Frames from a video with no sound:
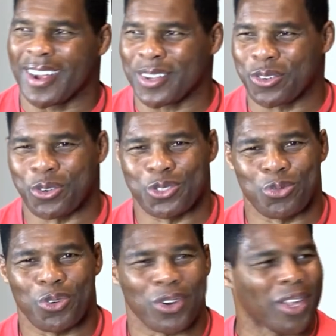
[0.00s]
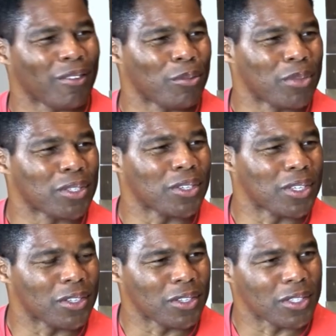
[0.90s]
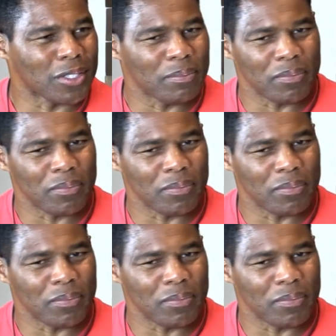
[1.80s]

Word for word: how can Herschel Walker have a mental illness?